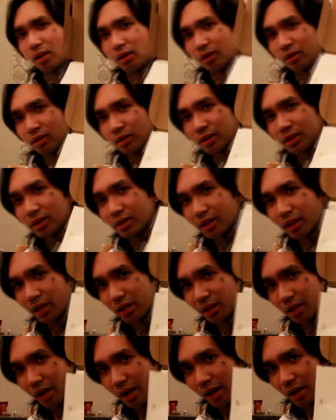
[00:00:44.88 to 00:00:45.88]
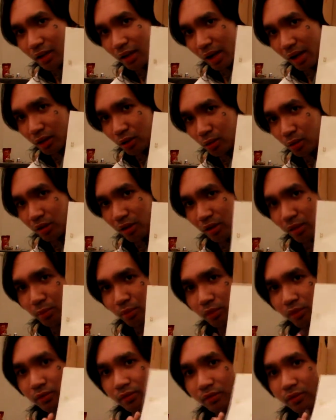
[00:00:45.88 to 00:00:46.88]
looks inside. I actually
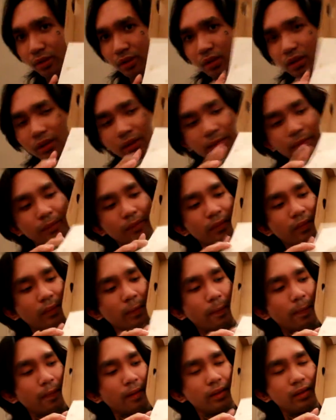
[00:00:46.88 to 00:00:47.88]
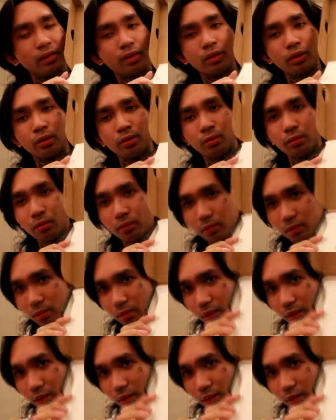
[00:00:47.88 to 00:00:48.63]
removed the shoe.